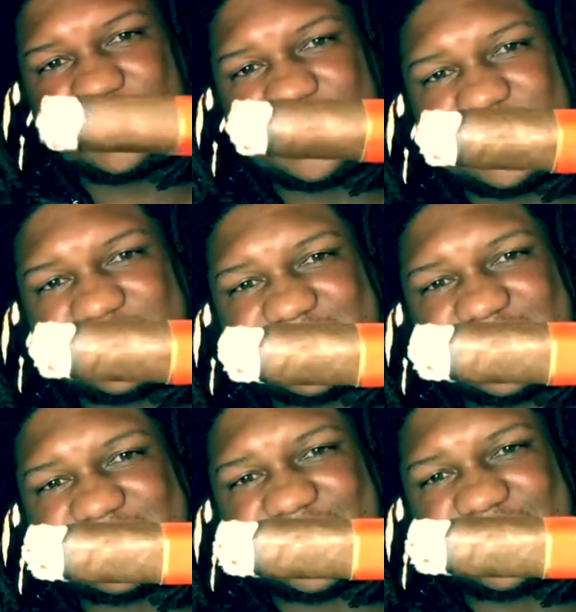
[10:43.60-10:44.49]
get into the
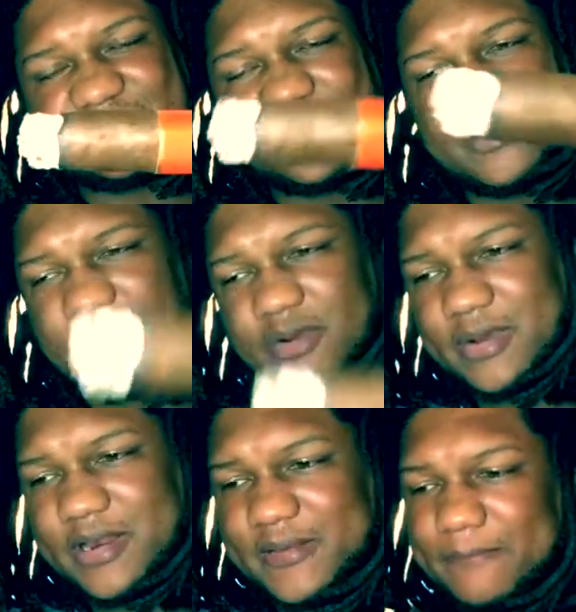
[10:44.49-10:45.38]
second third
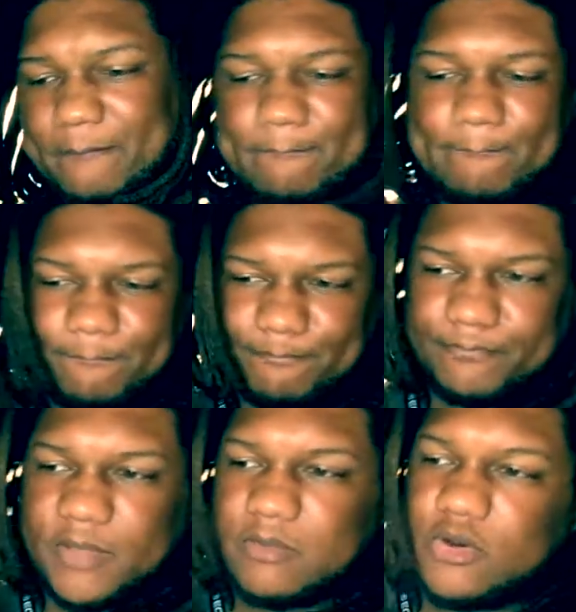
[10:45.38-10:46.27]
already.
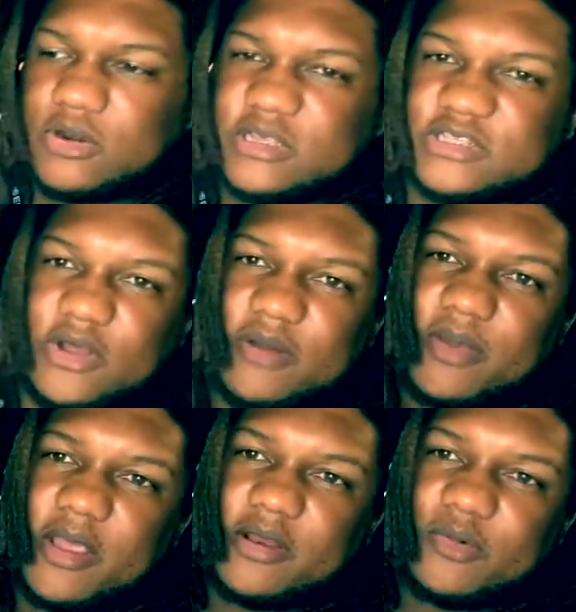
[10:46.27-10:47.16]
I'm going to start
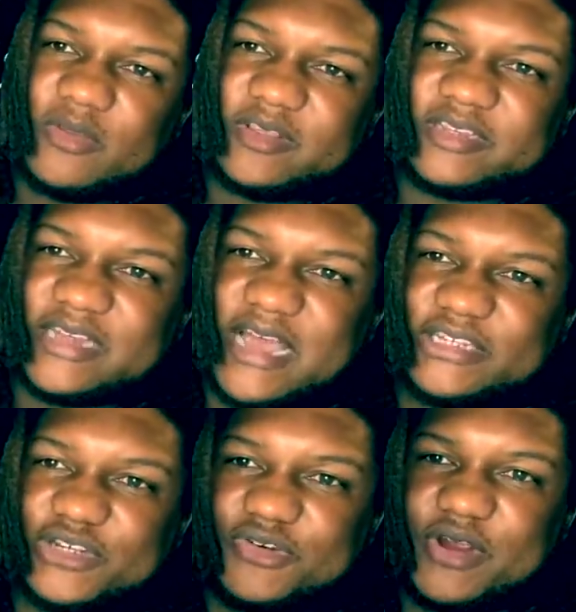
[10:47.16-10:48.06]
pairing it with this
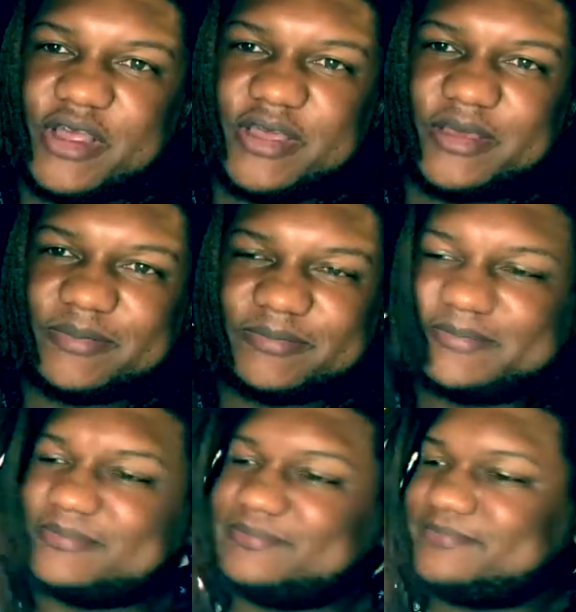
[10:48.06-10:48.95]
Elijah Craig
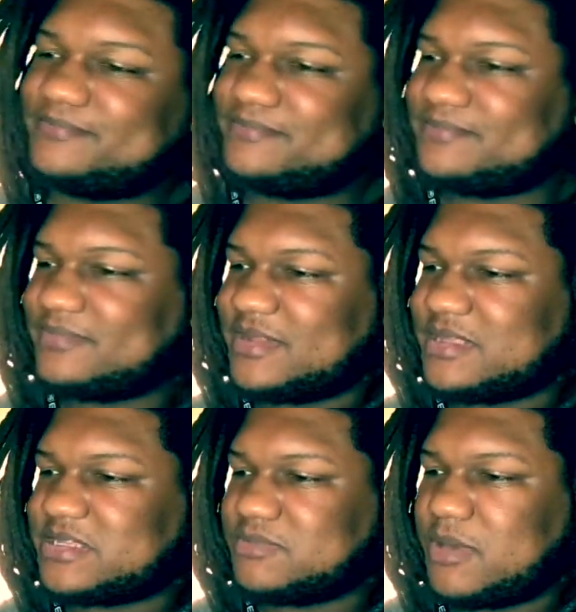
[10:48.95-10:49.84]

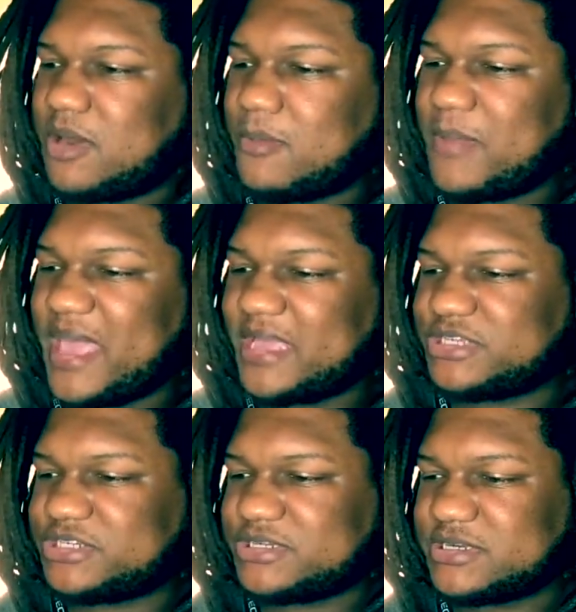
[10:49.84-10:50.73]
small
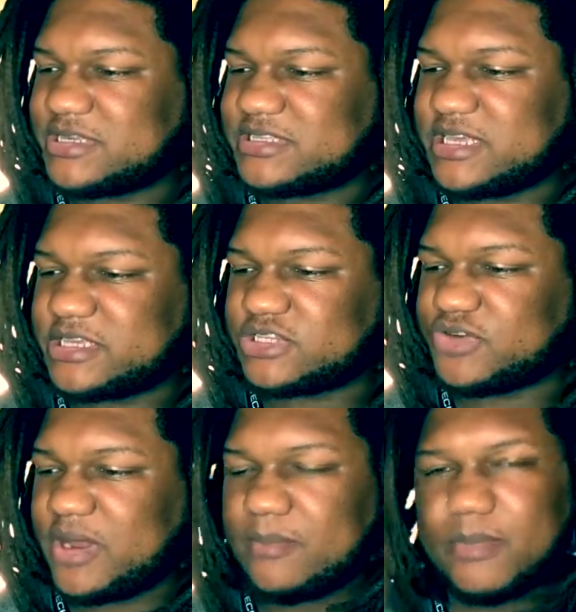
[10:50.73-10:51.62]
batch Kentucky
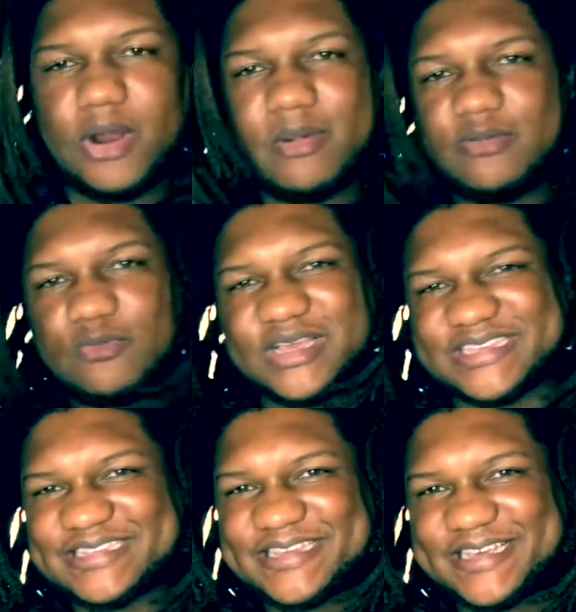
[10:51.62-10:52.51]
Straight Bourbon
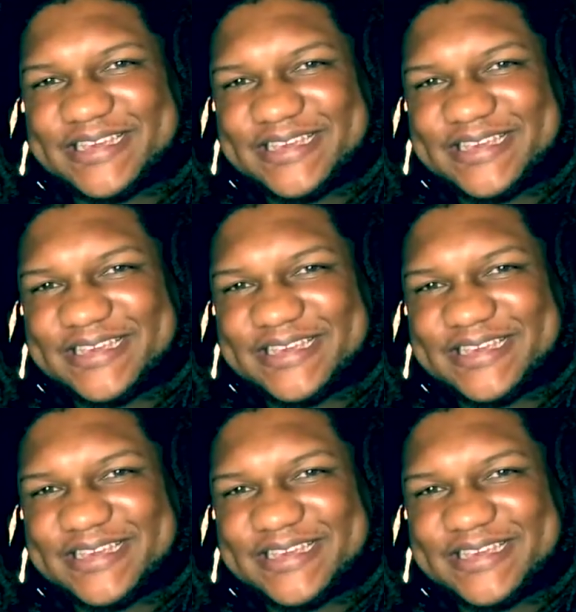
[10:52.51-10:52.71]
Whiskey.